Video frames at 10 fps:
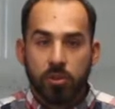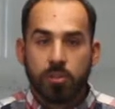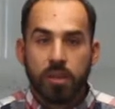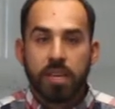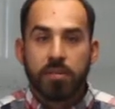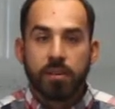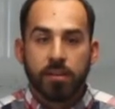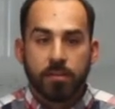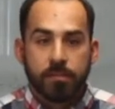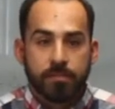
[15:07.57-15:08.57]
you believe
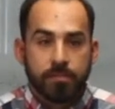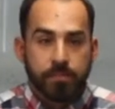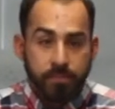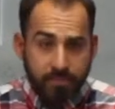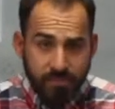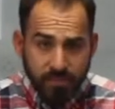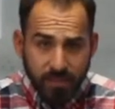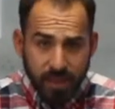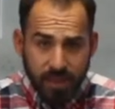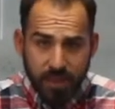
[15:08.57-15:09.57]
it.
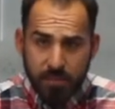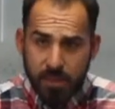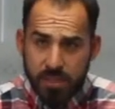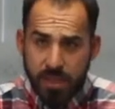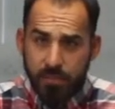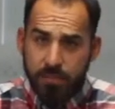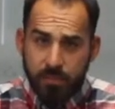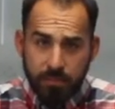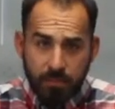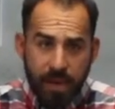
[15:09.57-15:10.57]
But some
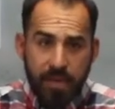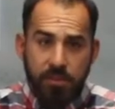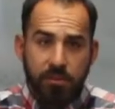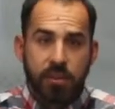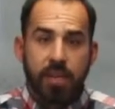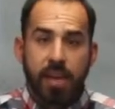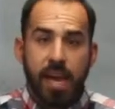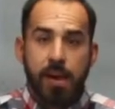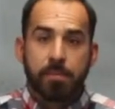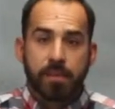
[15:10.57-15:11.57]
major thing
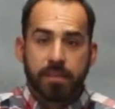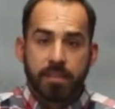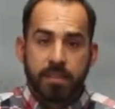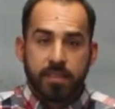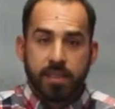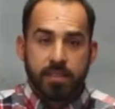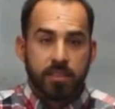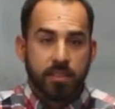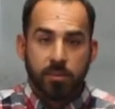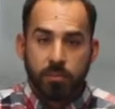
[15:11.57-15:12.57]
happens
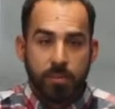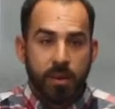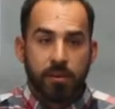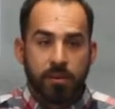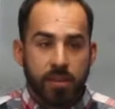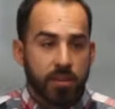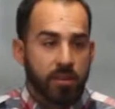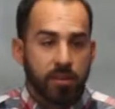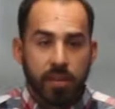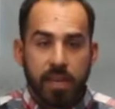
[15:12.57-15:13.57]
that's bigger
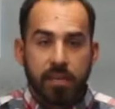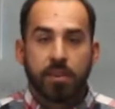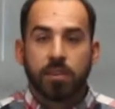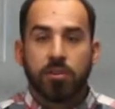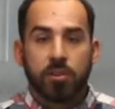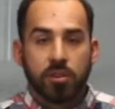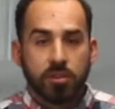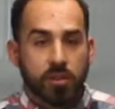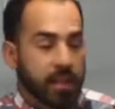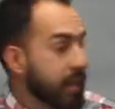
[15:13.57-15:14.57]
than anything you could
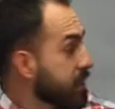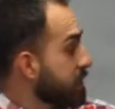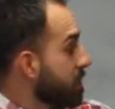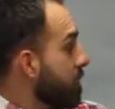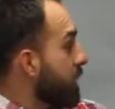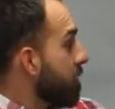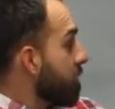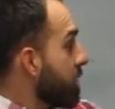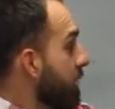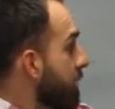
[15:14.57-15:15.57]
do, and that's the power
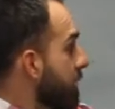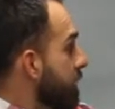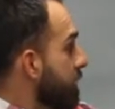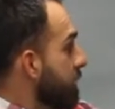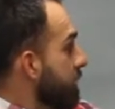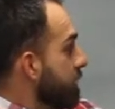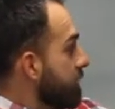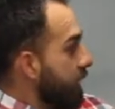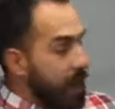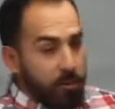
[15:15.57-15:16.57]
of God
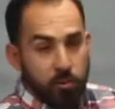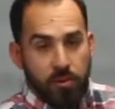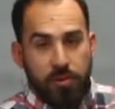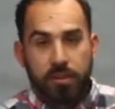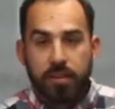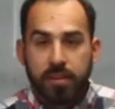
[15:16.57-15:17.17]
at work,